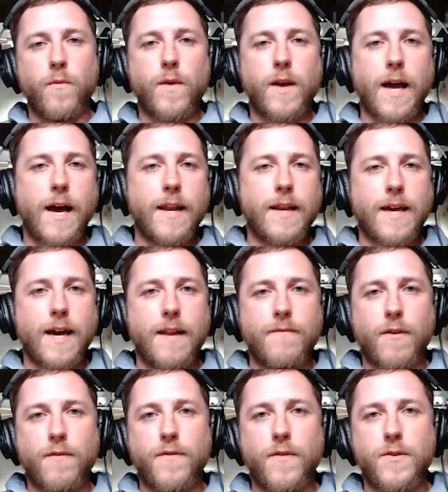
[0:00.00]
got kind of
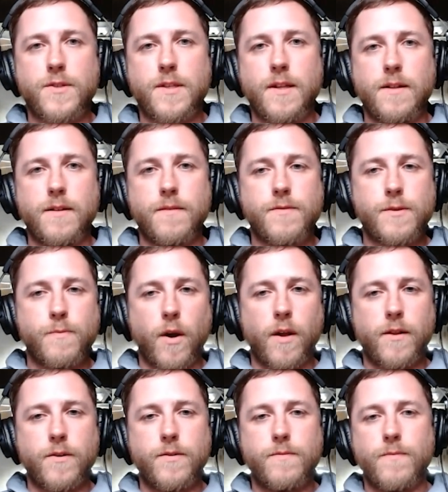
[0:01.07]
our first little
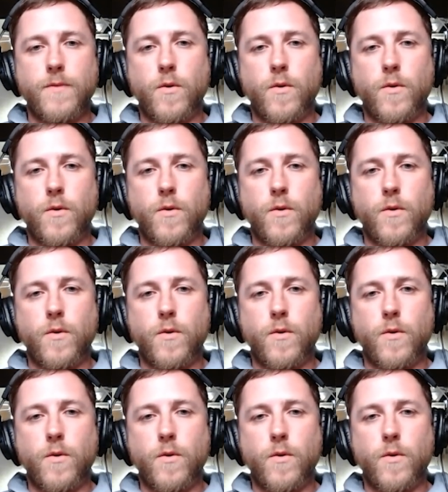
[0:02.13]
spoiler